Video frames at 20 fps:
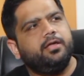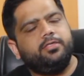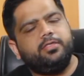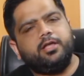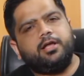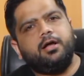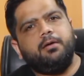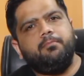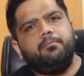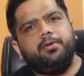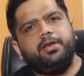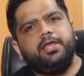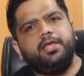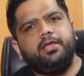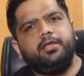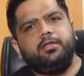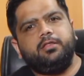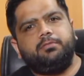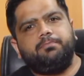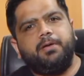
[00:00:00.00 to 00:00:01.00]
The
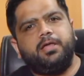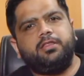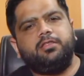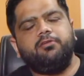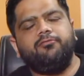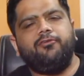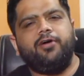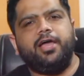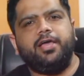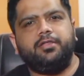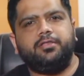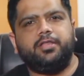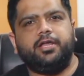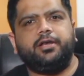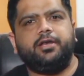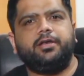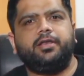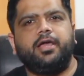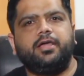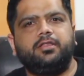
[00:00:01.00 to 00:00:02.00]
company specifies that
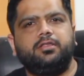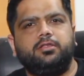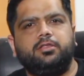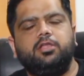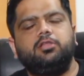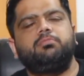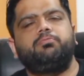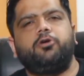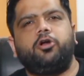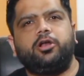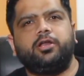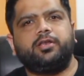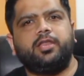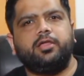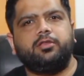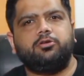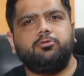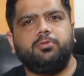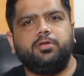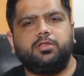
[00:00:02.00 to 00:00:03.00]
this product
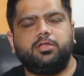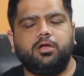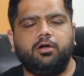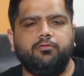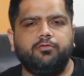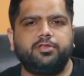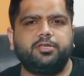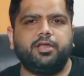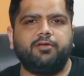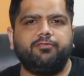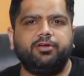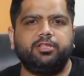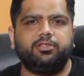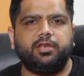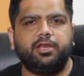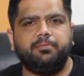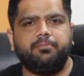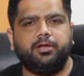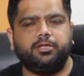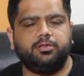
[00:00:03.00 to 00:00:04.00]
has to be serviced every
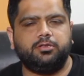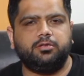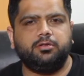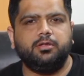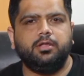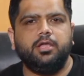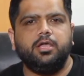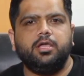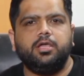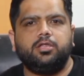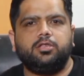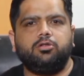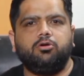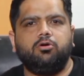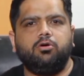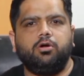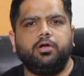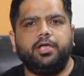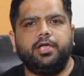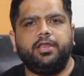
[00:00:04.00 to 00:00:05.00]
3 months.
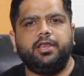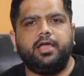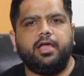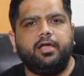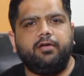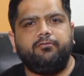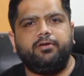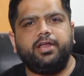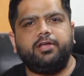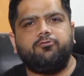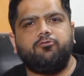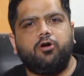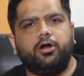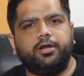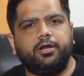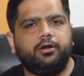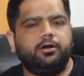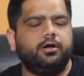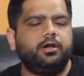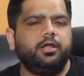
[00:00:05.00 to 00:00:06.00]
So in every
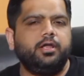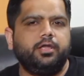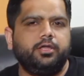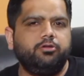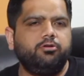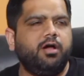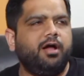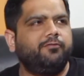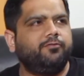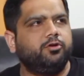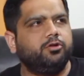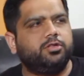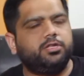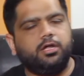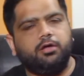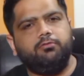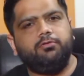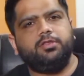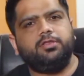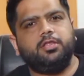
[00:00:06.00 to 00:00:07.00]
quarter, you have to
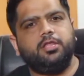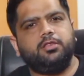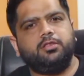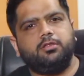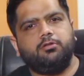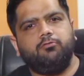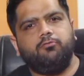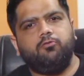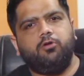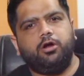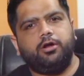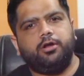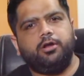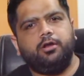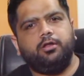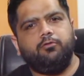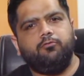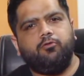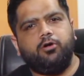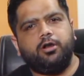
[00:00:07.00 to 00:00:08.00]
service this
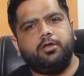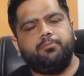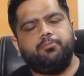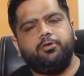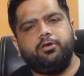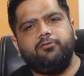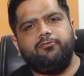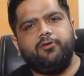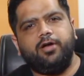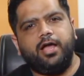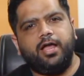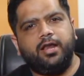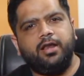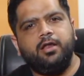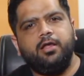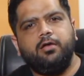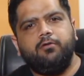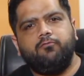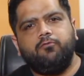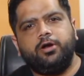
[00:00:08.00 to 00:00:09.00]
water purifier.
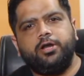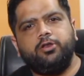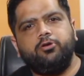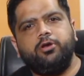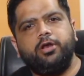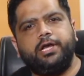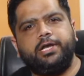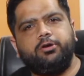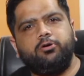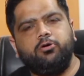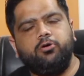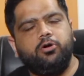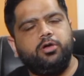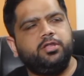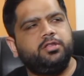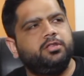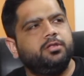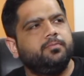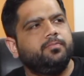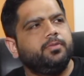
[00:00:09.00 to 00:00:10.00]
What you need to do
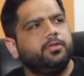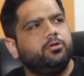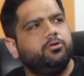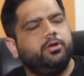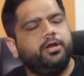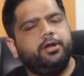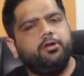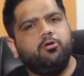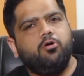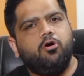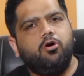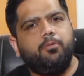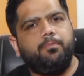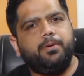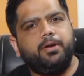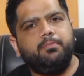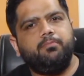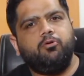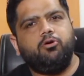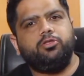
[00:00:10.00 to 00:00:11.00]
is you need to
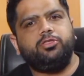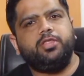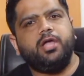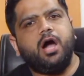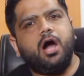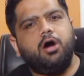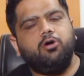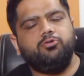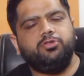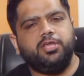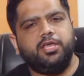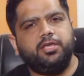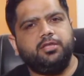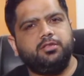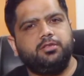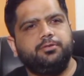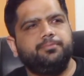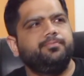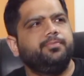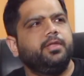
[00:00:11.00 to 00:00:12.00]
open both the
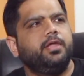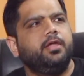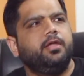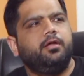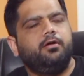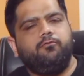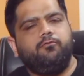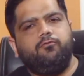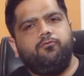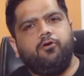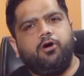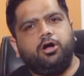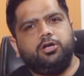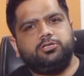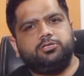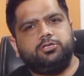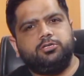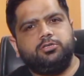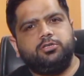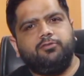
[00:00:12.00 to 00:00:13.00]
housings,
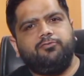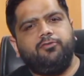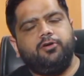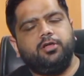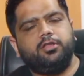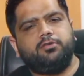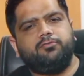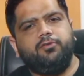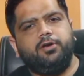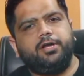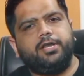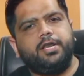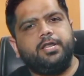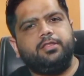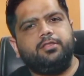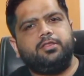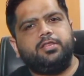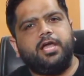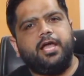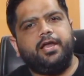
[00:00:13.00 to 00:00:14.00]
wash. The first filter
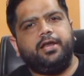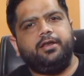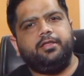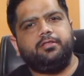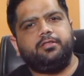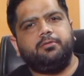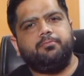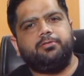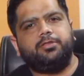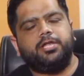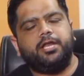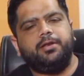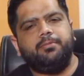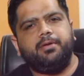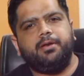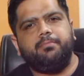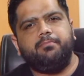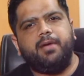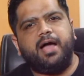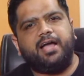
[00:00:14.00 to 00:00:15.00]
inside is a
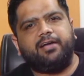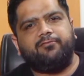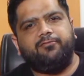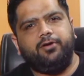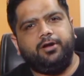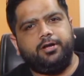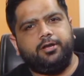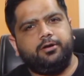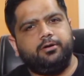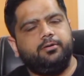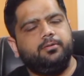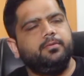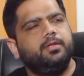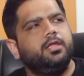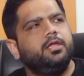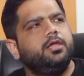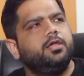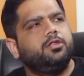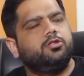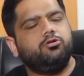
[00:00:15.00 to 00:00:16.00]
sediment bag filter.
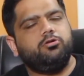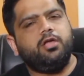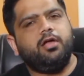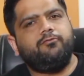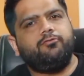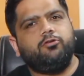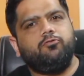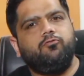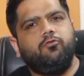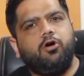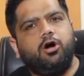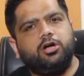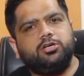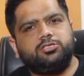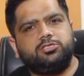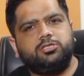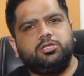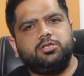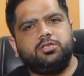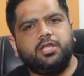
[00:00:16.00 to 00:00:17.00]
So you have to
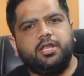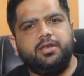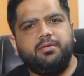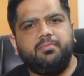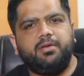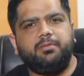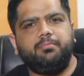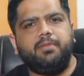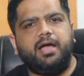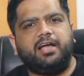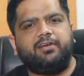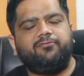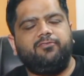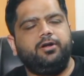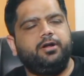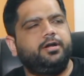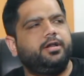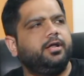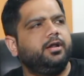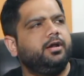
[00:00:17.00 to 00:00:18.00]
wash the sediment bag
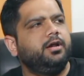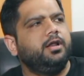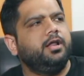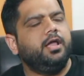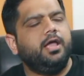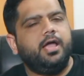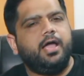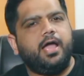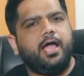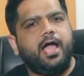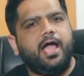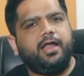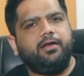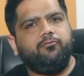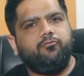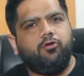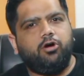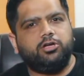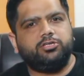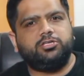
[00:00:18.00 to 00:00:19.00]
filter
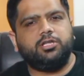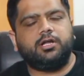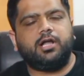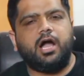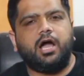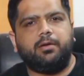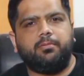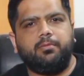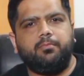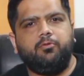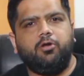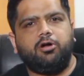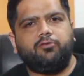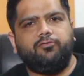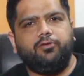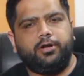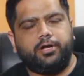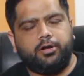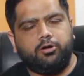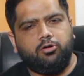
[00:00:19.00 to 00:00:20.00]
and wash the carbon block
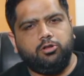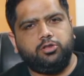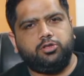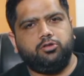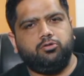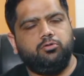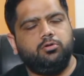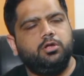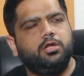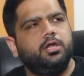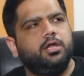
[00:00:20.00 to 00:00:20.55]
filter also.